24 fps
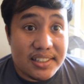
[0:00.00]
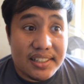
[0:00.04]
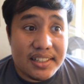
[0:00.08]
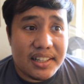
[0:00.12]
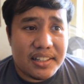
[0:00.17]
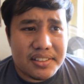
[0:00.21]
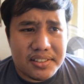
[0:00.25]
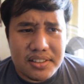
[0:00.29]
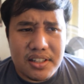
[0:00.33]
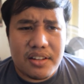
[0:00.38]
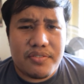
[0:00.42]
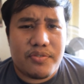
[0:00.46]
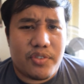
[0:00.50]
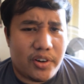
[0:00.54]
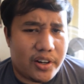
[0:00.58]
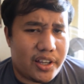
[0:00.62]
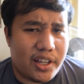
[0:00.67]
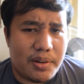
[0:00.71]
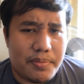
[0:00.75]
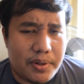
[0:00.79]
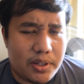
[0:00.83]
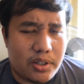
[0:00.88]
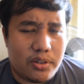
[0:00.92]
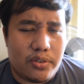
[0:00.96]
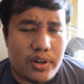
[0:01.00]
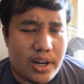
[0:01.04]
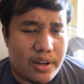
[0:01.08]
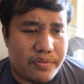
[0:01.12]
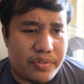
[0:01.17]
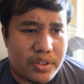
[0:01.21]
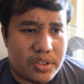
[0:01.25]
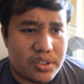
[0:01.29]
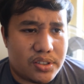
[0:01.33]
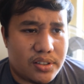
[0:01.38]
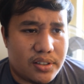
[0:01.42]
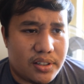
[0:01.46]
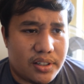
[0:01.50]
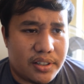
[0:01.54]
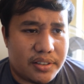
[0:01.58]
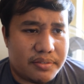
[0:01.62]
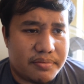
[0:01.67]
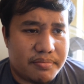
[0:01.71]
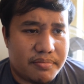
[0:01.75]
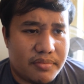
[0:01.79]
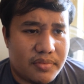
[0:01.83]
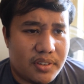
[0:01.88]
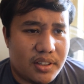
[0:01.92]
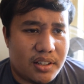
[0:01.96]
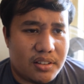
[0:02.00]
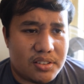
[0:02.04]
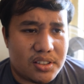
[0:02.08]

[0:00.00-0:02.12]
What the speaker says: let's not forget about the graphics card. Now,